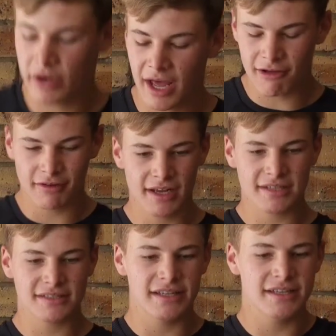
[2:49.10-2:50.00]
our
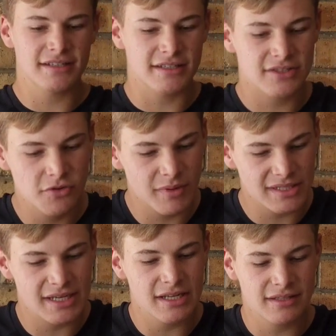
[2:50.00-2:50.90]
list is a scuba
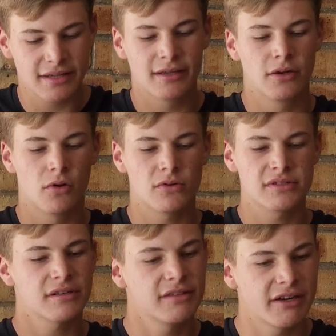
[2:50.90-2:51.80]
set,
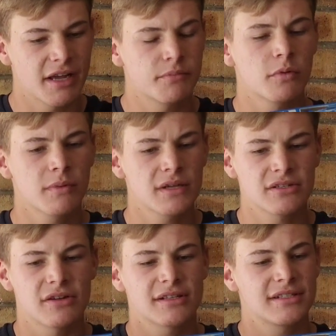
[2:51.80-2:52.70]
also no name, probably a
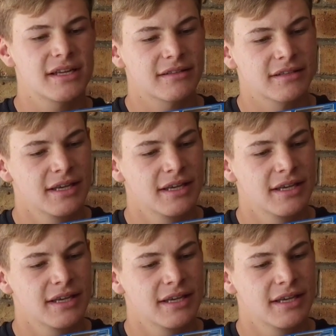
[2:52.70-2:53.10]
starter set.